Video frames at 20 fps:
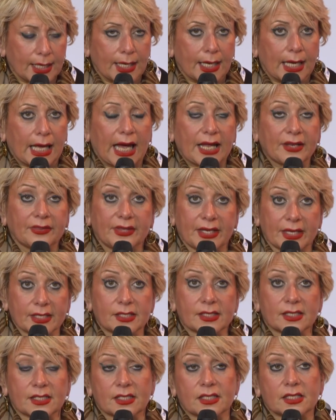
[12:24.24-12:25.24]
and
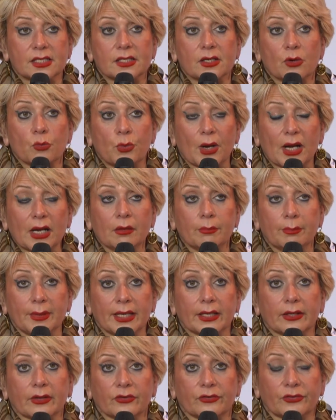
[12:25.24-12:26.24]
this will be
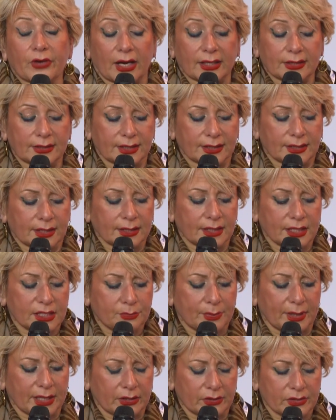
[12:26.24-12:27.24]
consulted and is
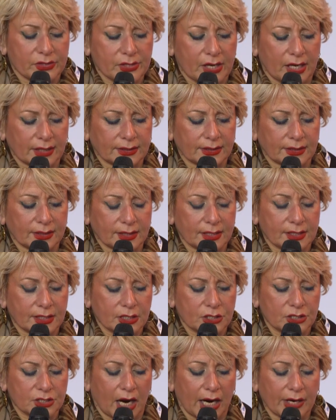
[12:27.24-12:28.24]
being consulted in its
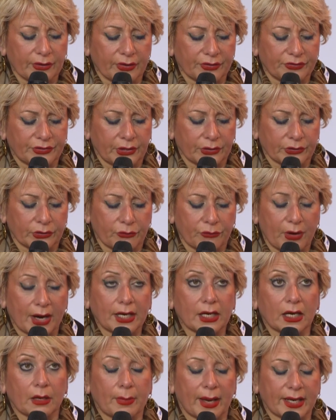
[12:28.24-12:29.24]
entirety on a
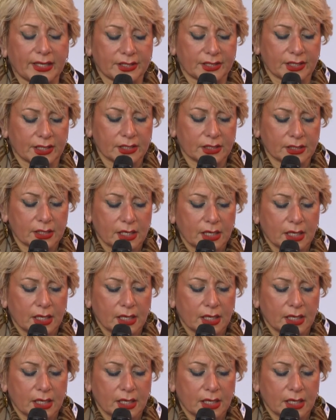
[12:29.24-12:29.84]
regular basis,